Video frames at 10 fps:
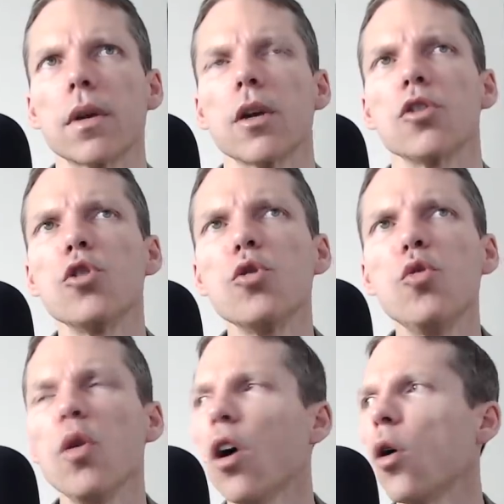
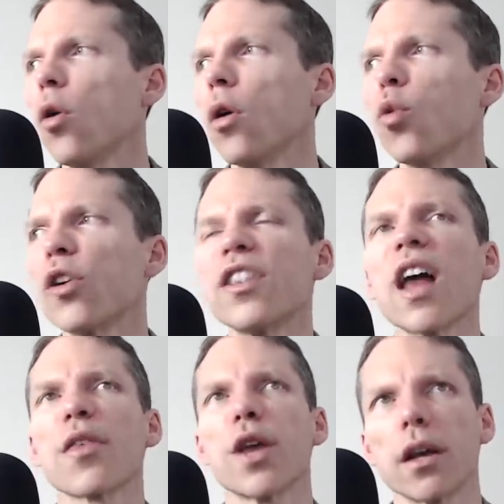You were
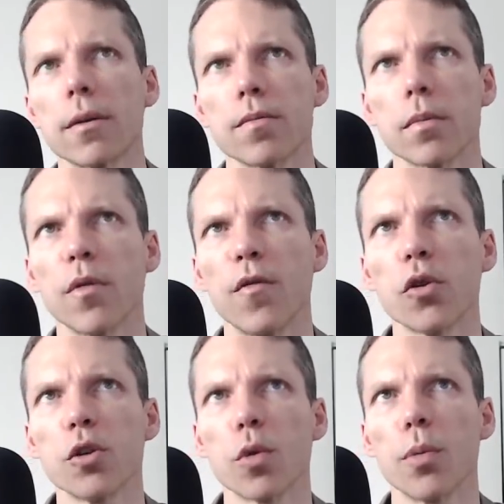nothing before
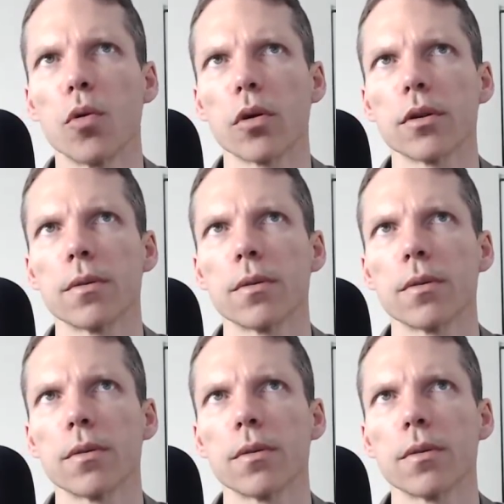you were born.